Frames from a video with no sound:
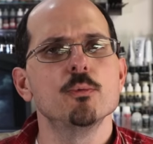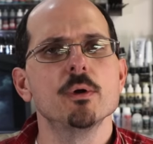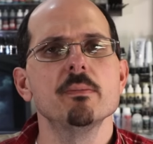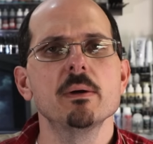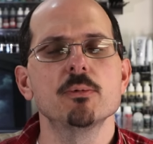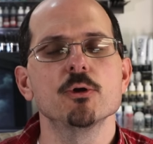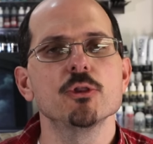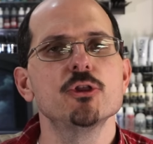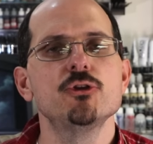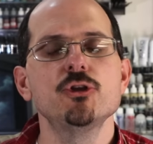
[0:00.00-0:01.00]

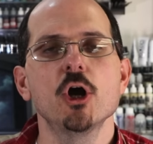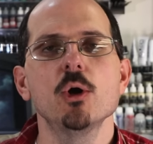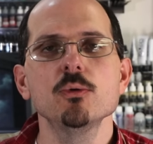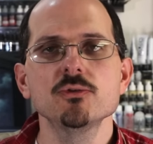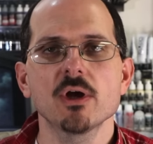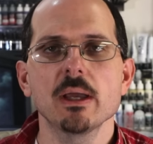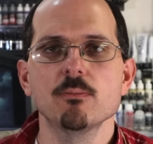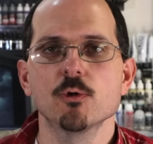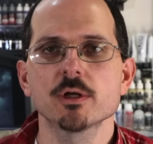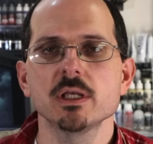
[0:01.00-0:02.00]
Remember, the tones
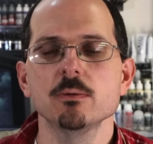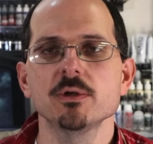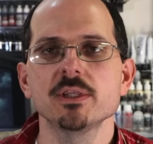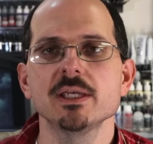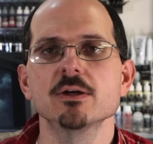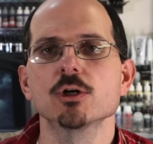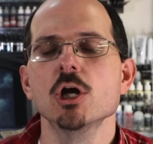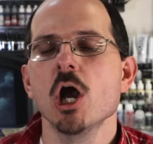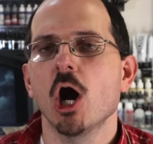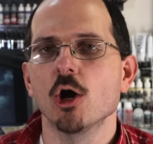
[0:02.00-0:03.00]
I'm working with
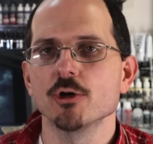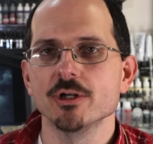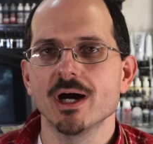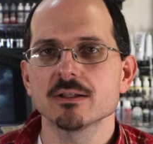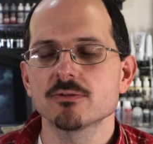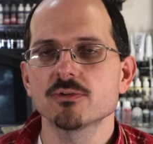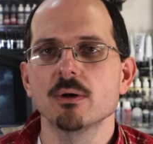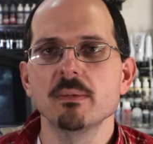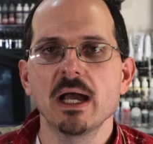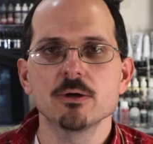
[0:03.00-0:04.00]
here are not
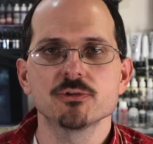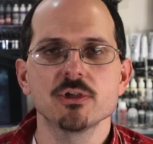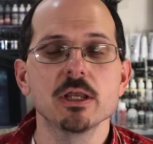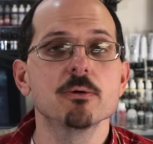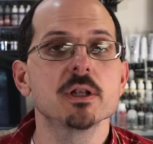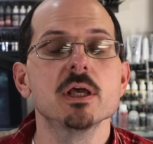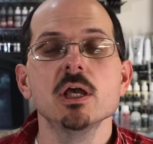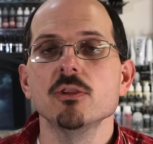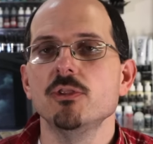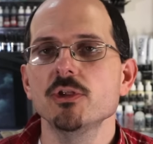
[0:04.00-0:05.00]
somehow sacred.
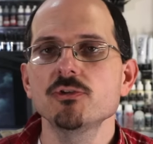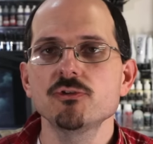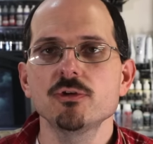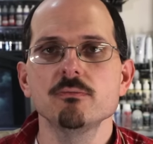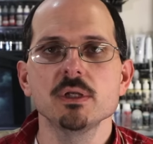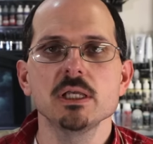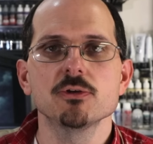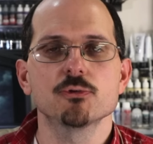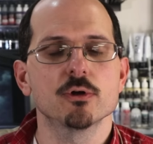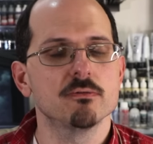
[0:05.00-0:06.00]
This to
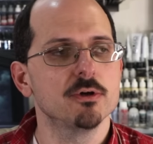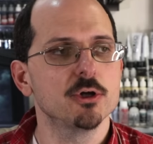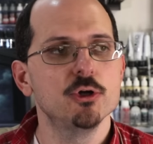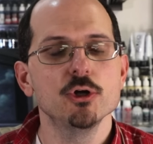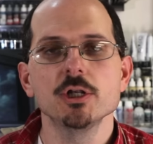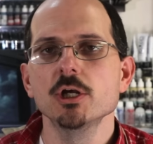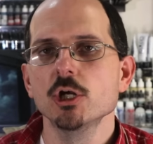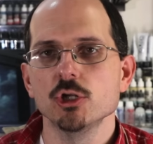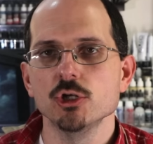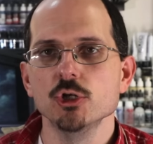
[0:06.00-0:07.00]
me is sort of a good
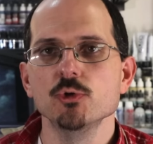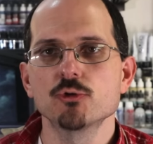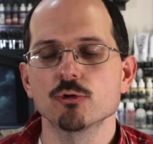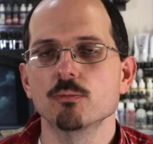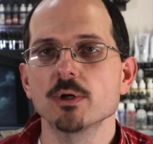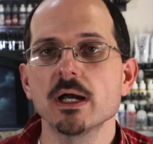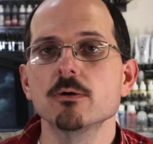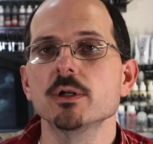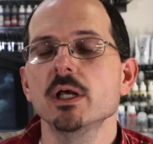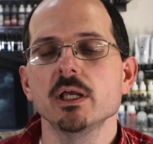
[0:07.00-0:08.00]
neutral
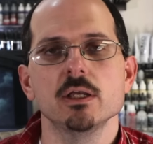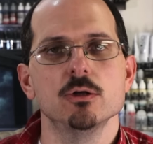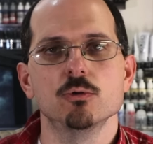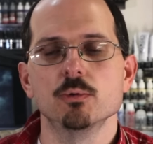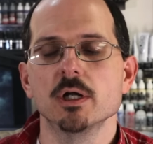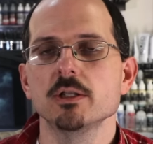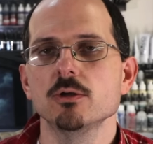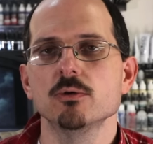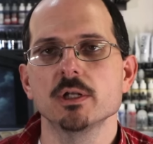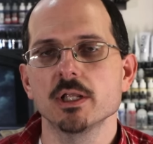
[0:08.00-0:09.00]
brown. It'll run
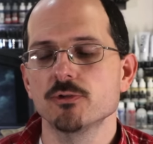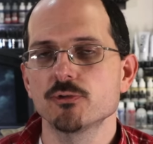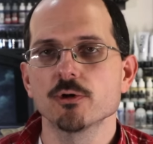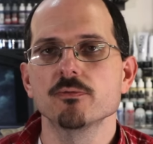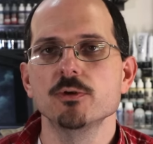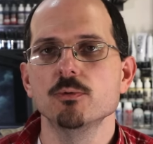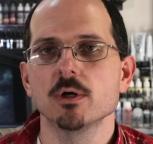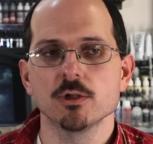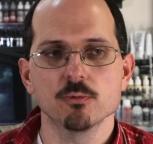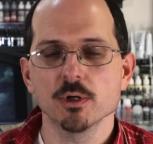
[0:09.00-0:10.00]
you and, and serve you
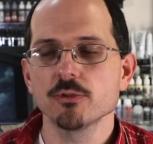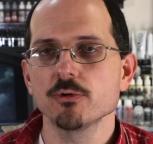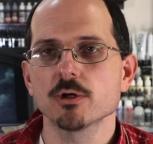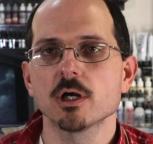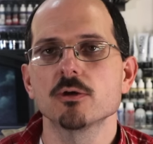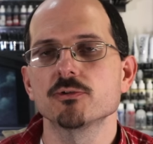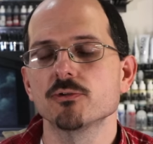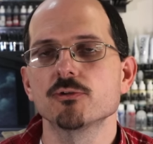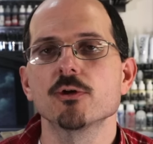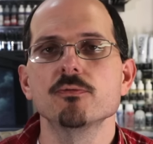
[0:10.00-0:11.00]
well, you know, run through your colors
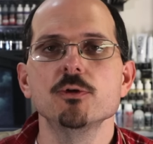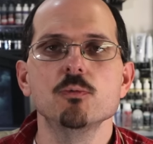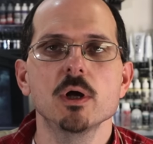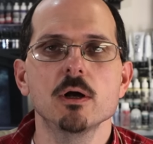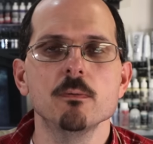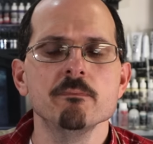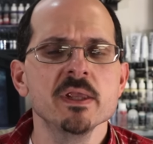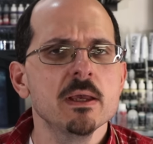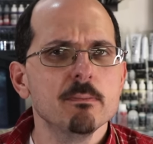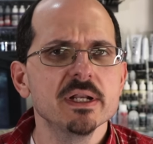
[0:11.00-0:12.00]
and serve you well.
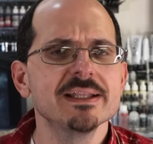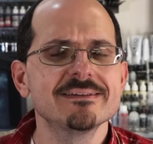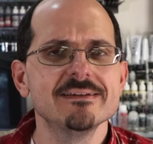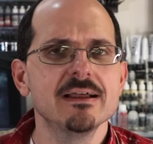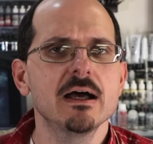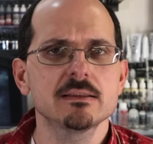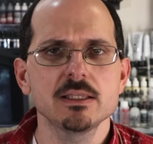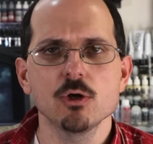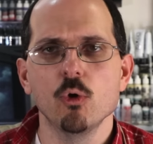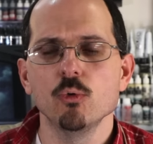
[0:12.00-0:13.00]
But it's
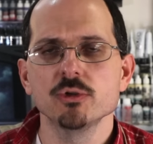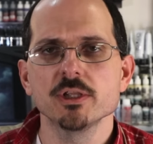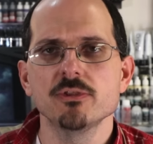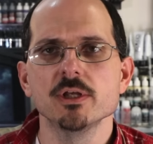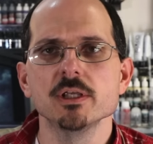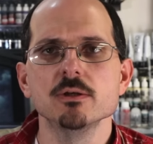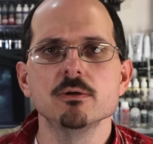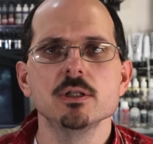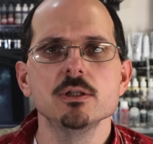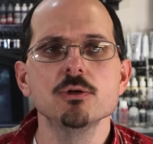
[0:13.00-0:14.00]
not the only thing
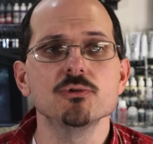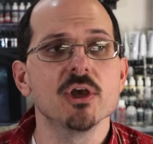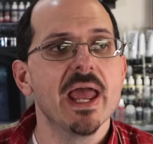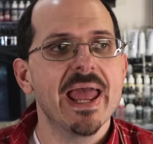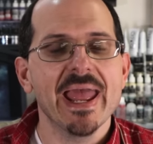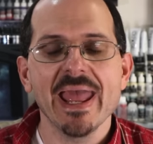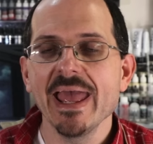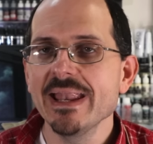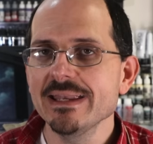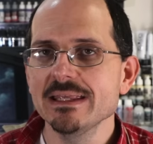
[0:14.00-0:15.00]
you can use.
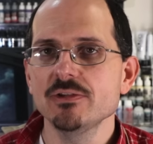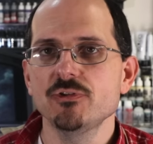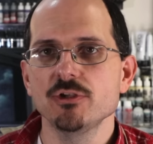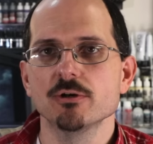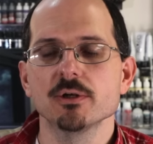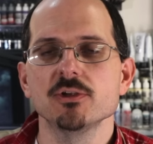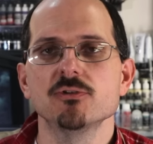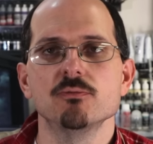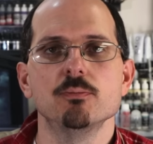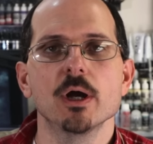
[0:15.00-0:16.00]
Any
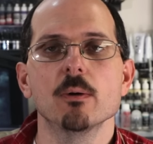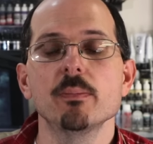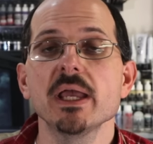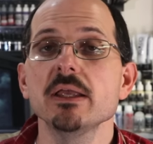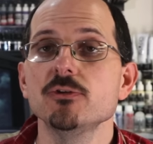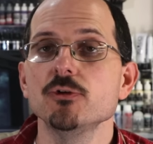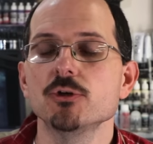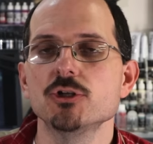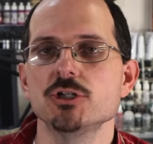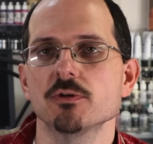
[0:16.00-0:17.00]
series of brown paints,
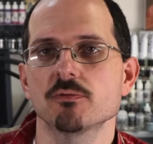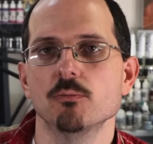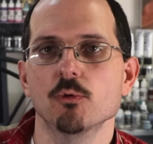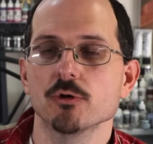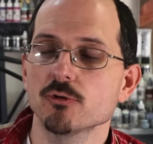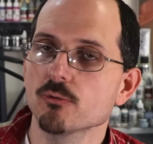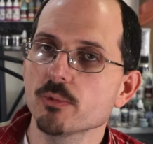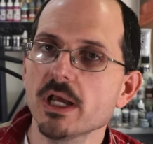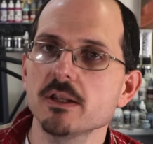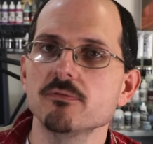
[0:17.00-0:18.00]
you could shift more into
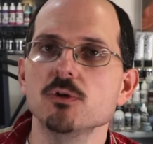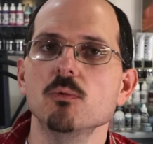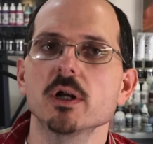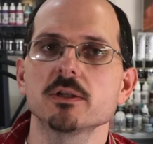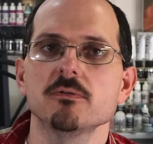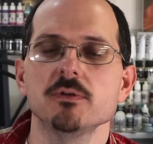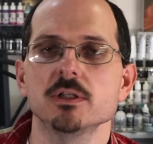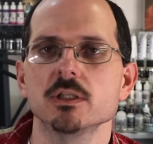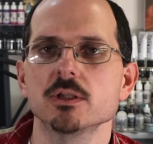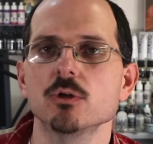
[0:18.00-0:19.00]
red if you wanted to
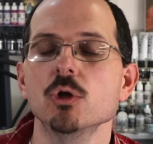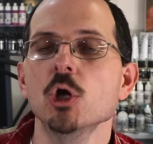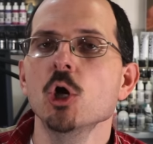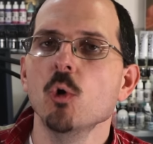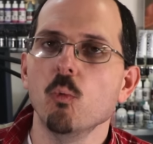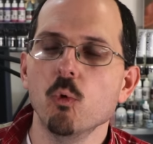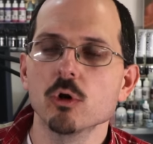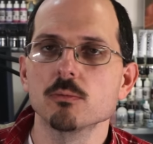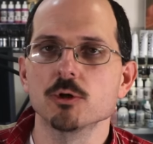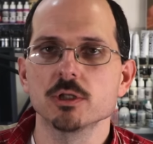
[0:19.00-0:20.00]
feel a little
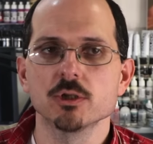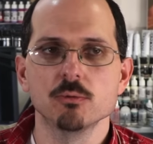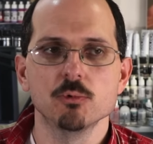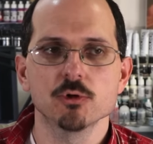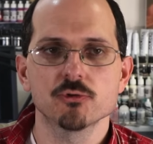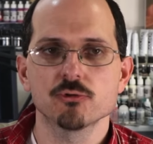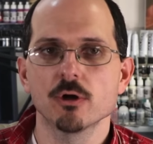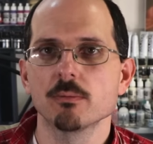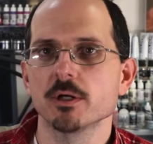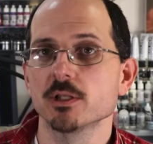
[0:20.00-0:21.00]
warmer, a little more
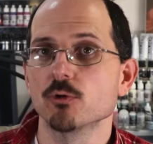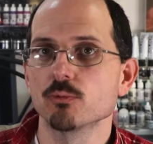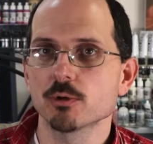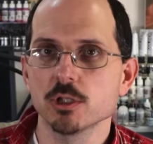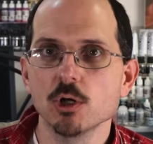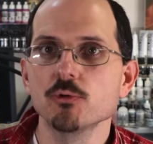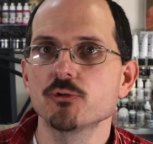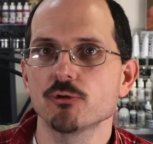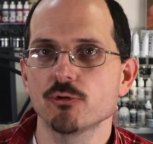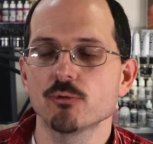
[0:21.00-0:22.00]
strawberry, a little
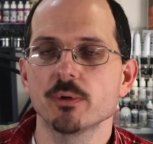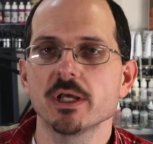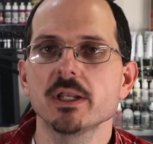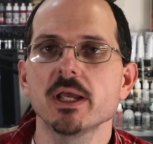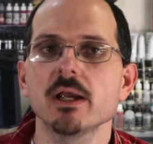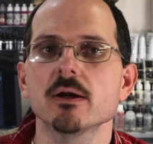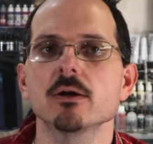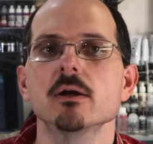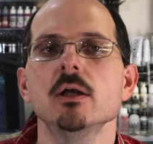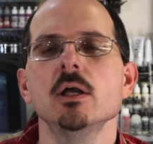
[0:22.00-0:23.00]
closer to red
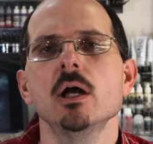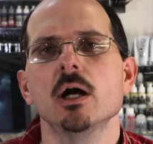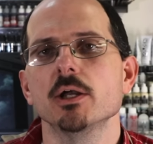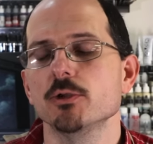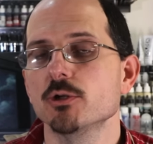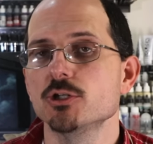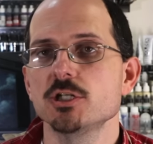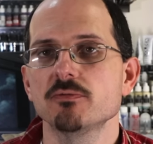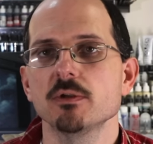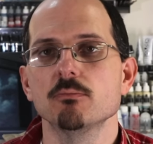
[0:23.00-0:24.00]
hair. Uh, you can
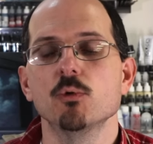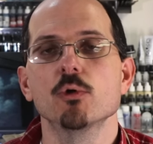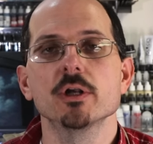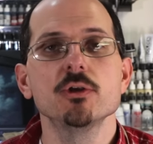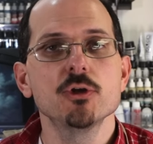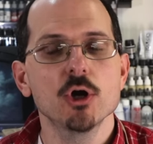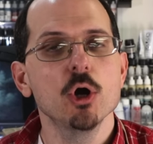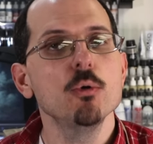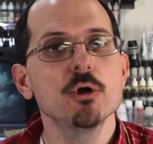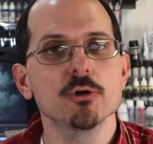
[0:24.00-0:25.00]
shift it more into
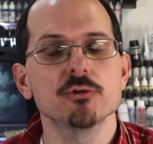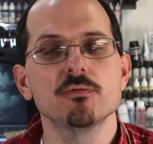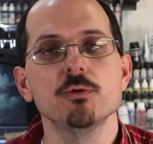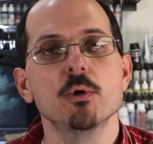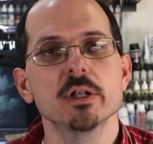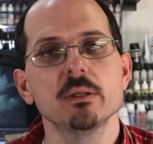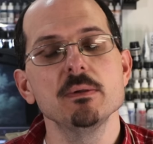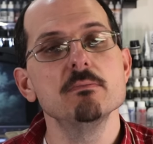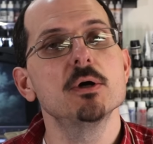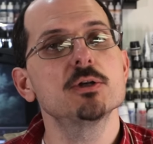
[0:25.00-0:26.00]
ochres if you want it
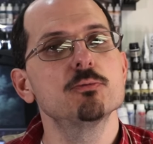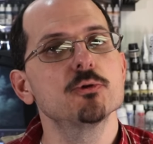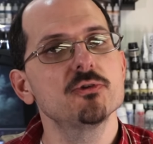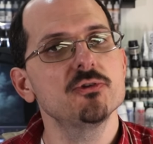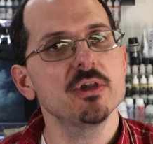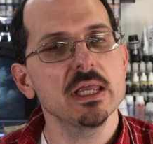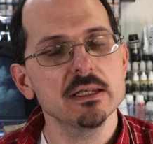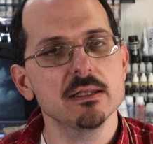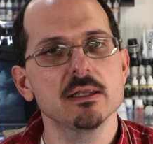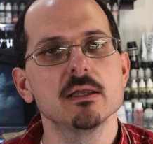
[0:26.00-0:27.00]
to be much more
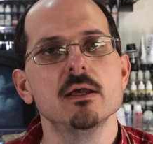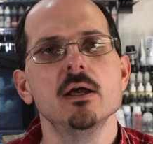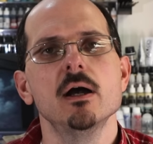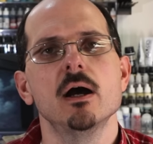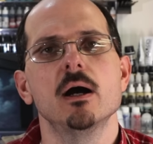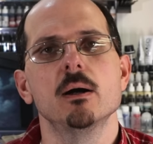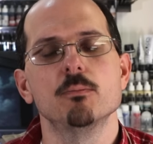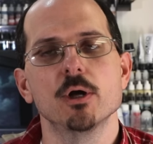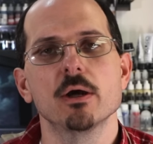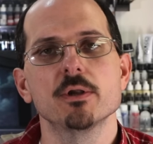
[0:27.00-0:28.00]
sandy
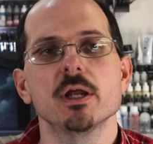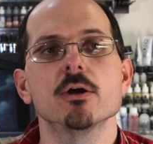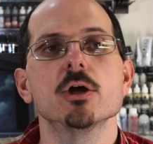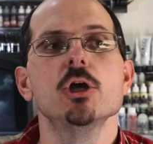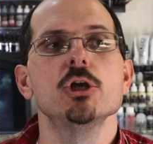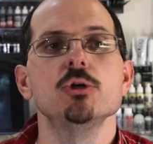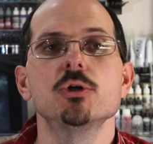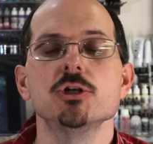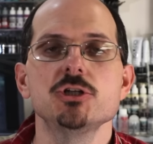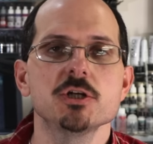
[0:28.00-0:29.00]
uh, brown hair.
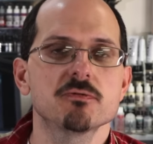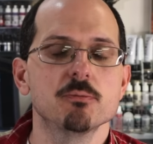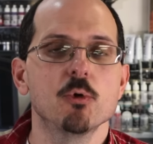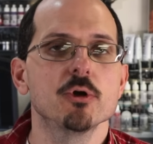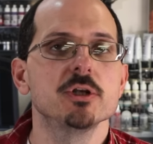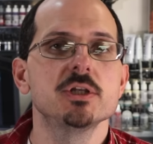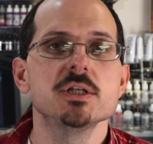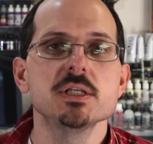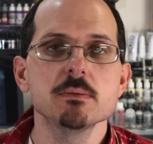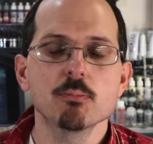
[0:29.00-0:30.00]
You can shift more
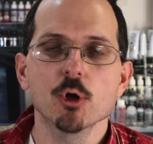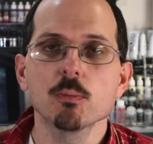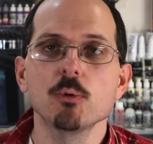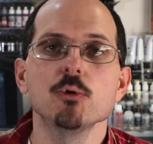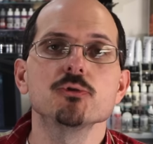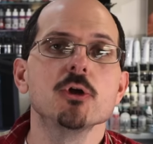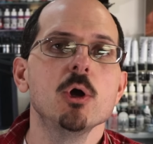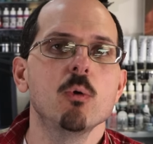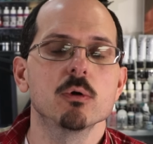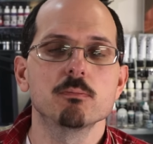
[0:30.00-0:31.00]
into deep purples
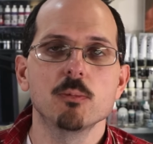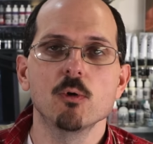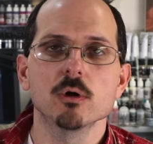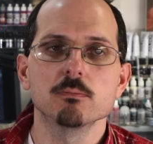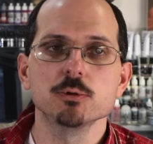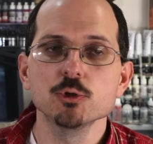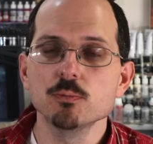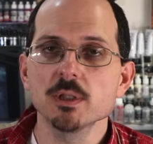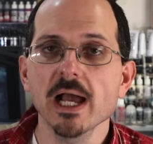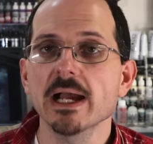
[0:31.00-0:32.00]
or, or
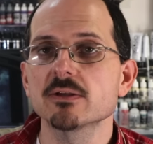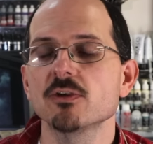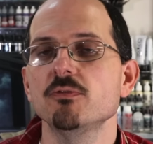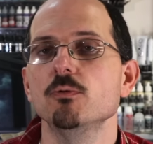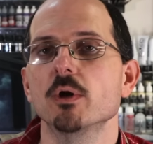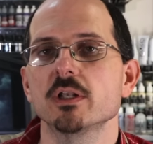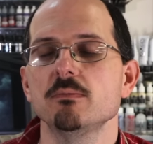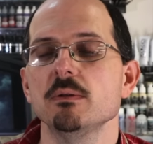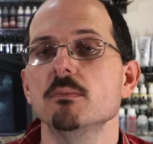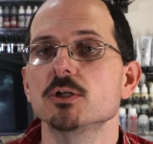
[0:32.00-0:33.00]
blue blacks if you want
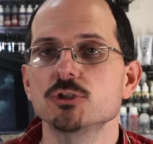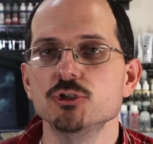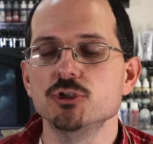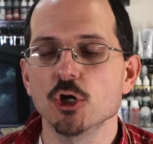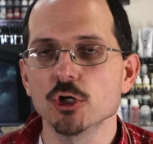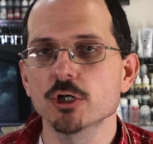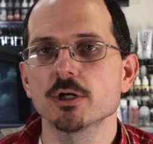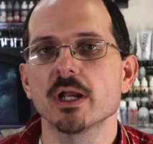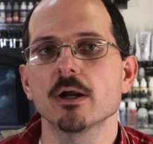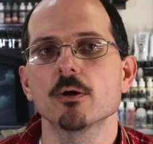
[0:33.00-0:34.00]
it to be much
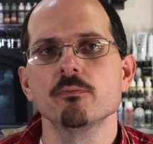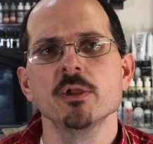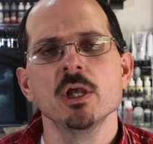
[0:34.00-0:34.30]
darker hair.